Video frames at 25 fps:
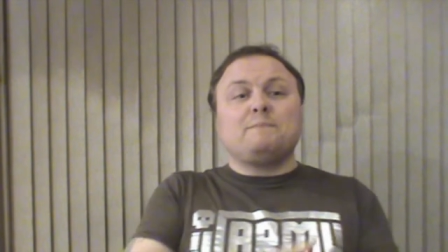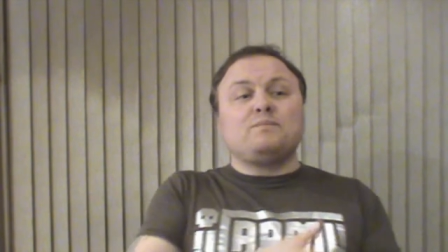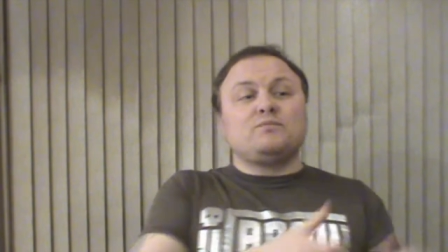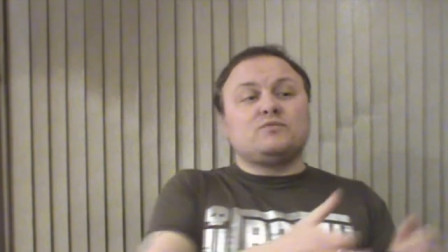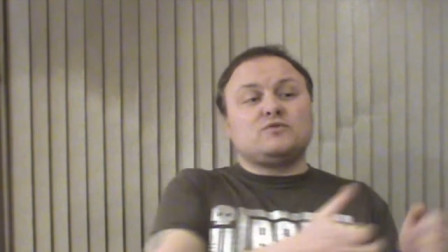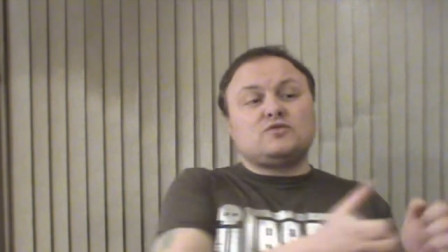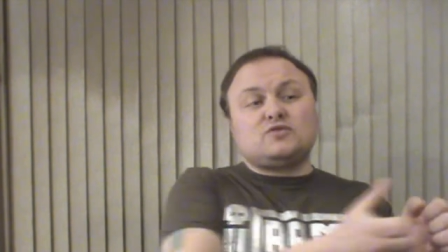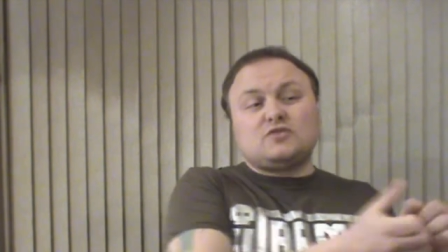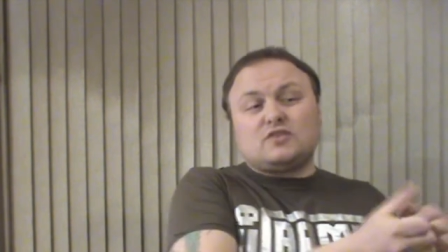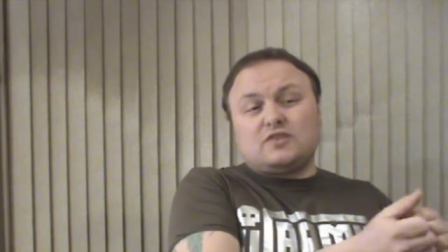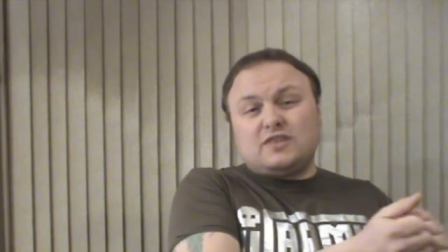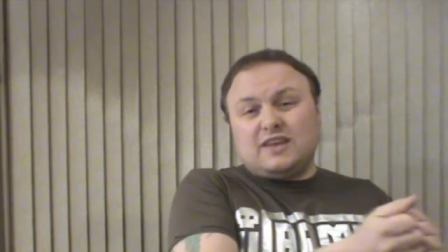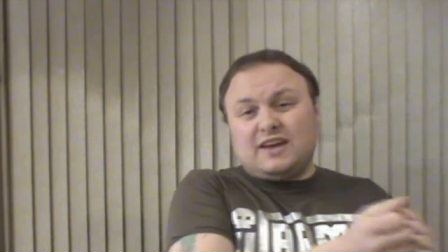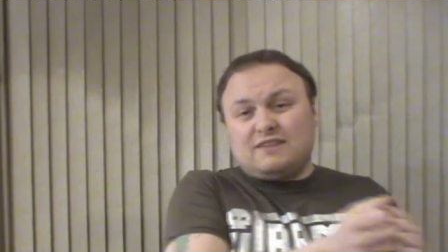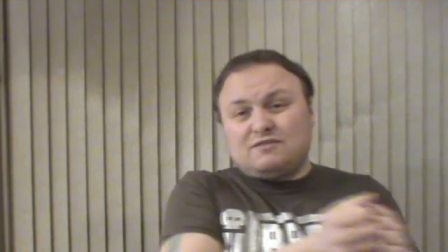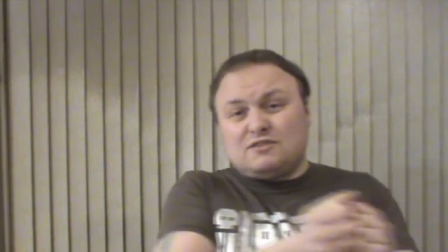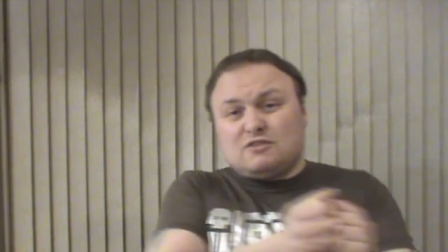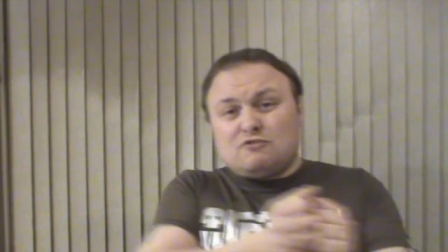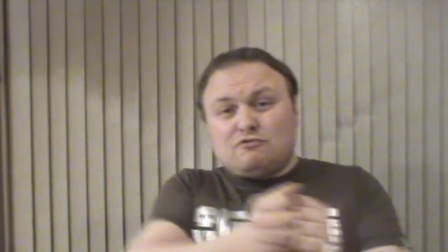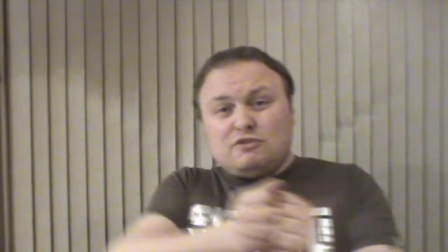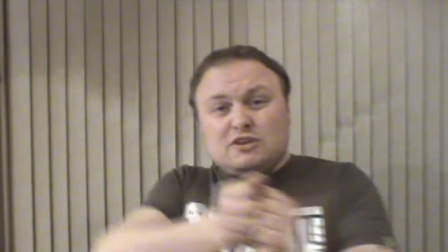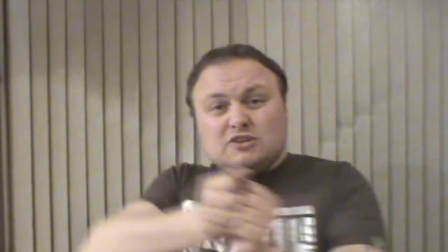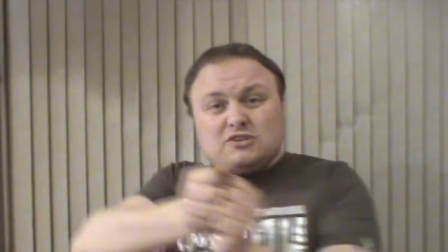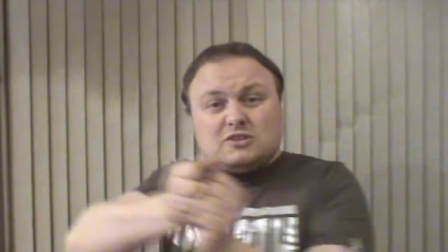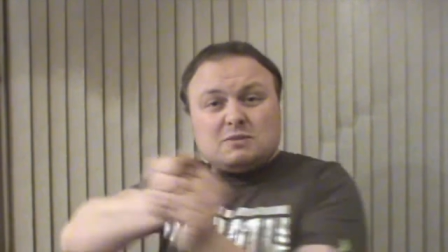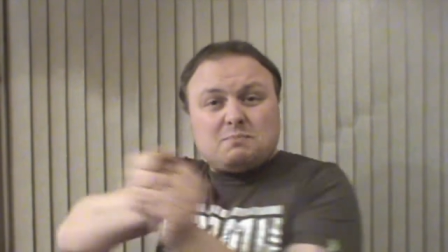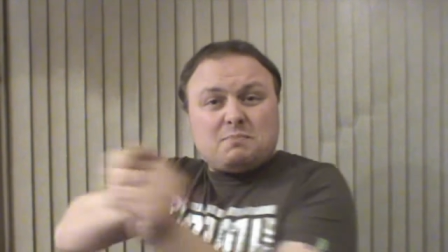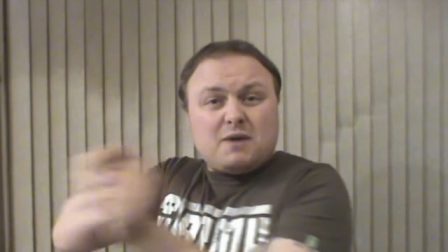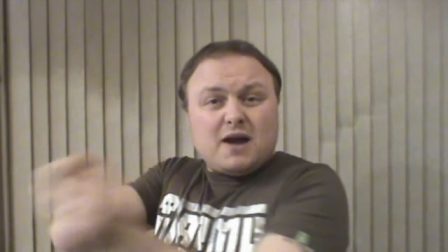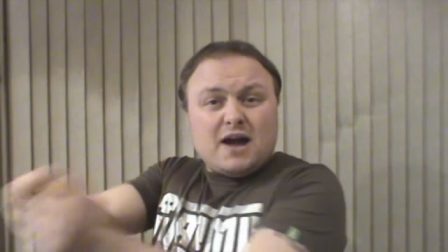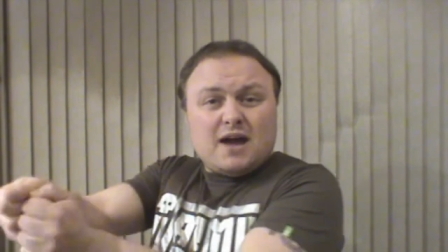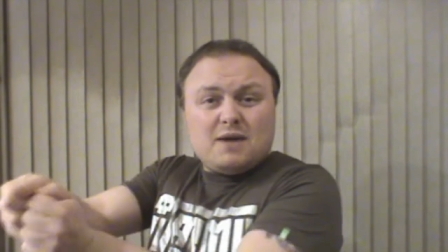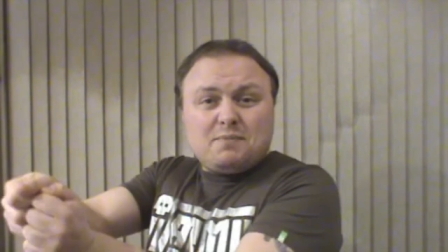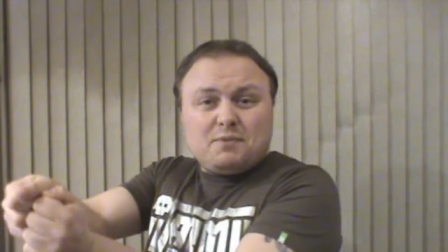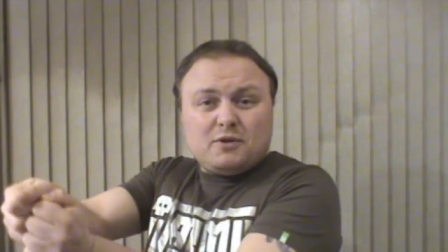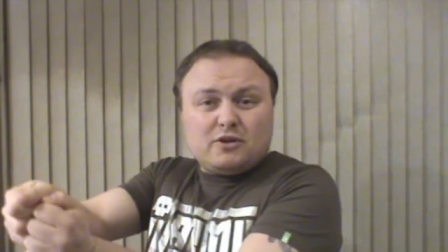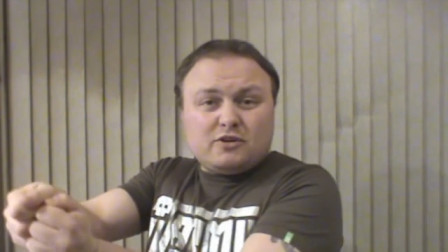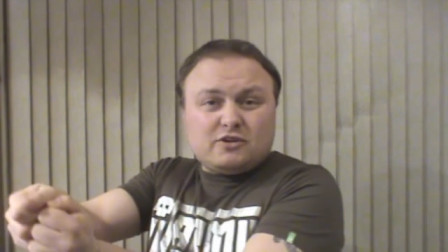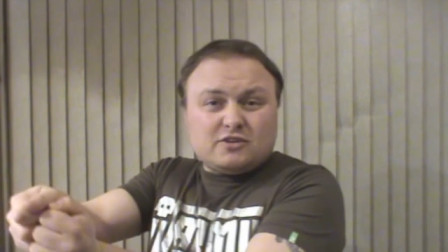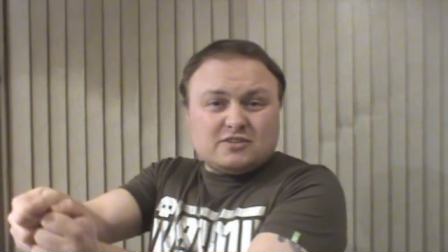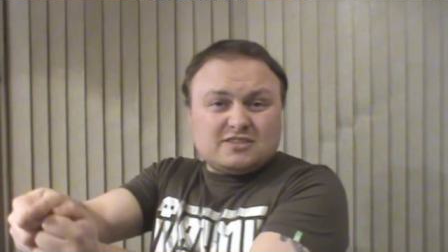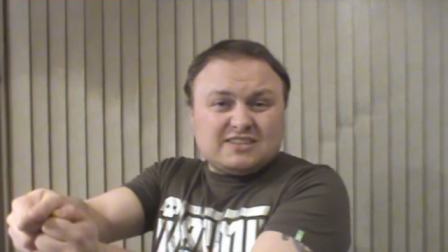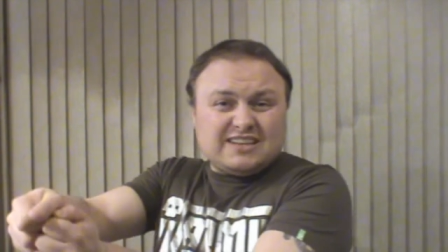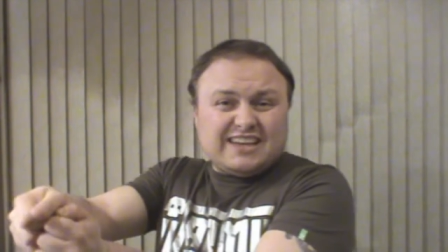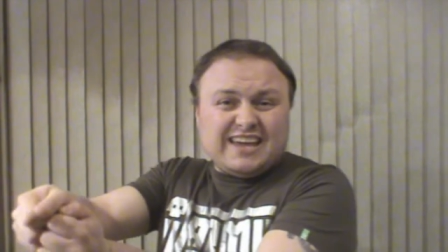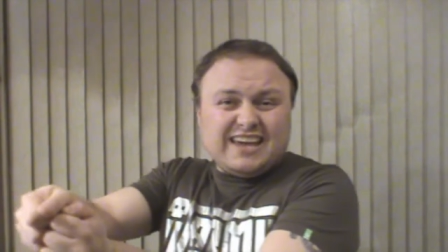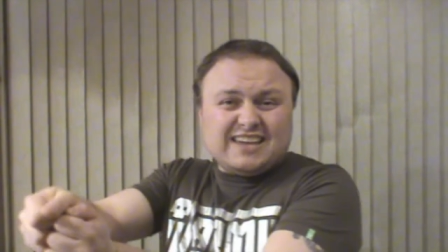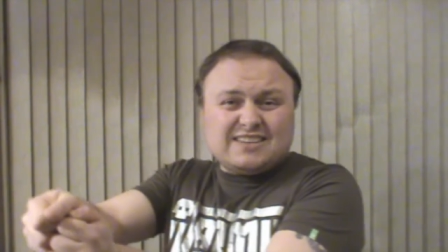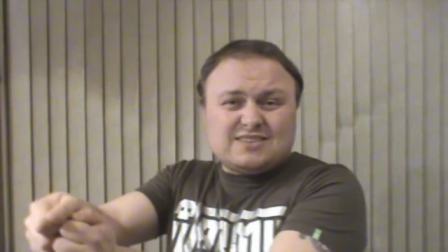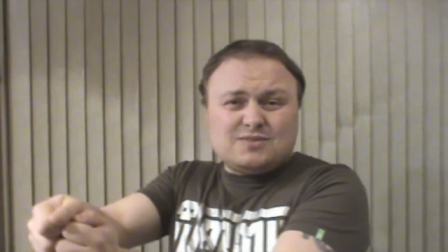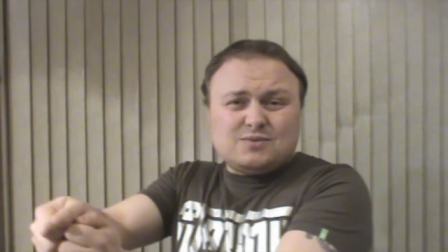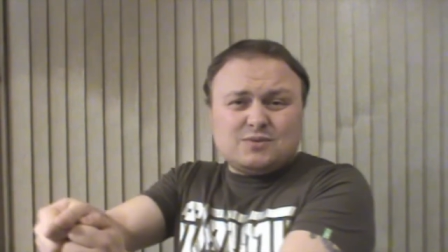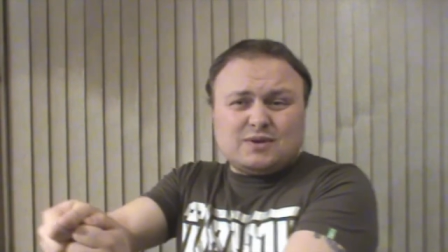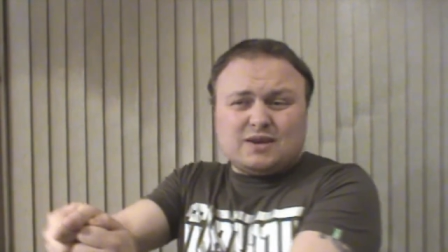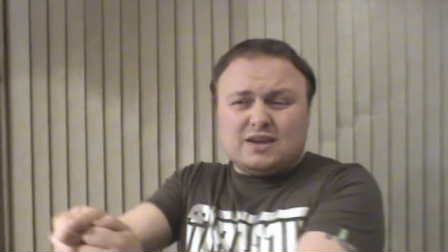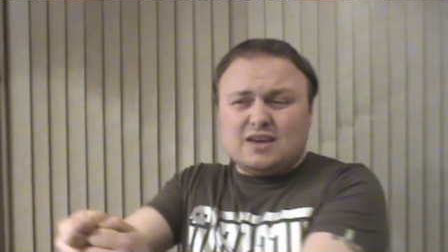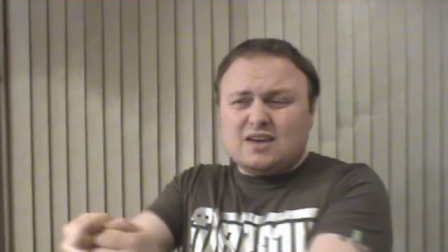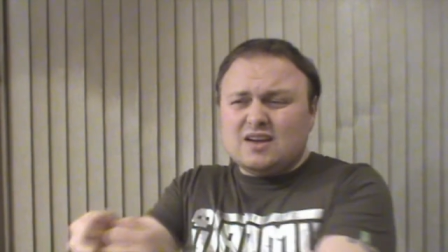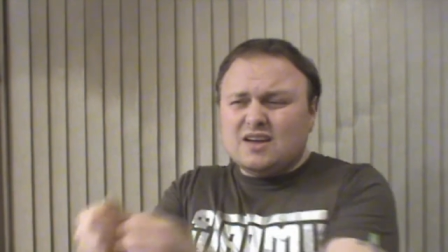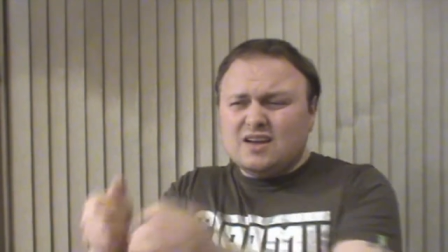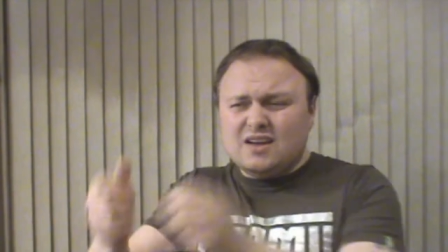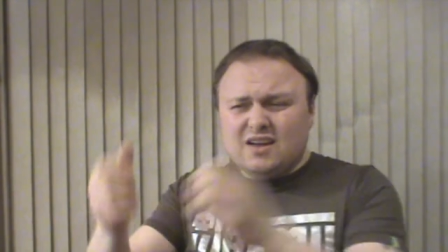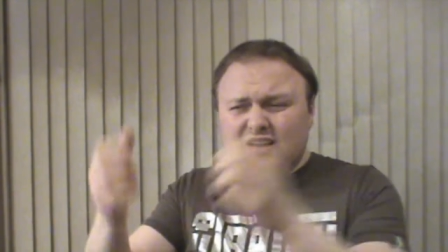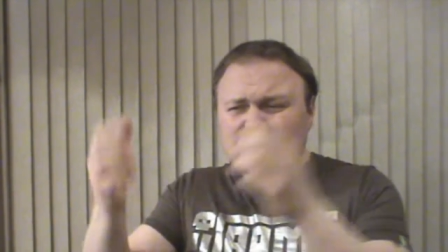and so they have to reach the pipe across to get to it.